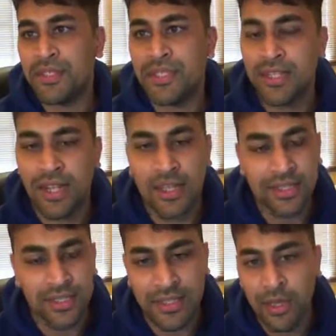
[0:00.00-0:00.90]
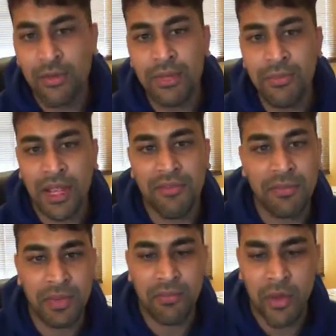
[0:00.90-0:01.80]
this class, and the only private
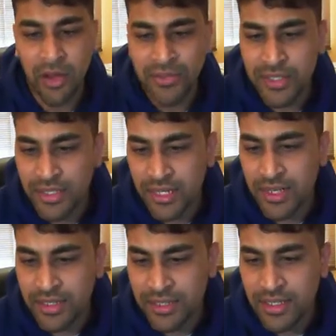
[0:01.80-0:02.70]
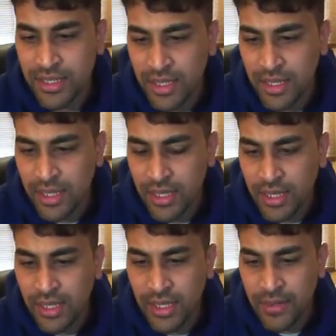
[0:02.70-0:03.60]
member of this class,
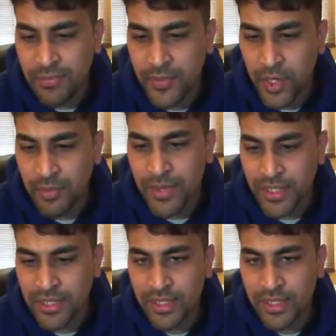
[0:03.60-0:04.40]
going back to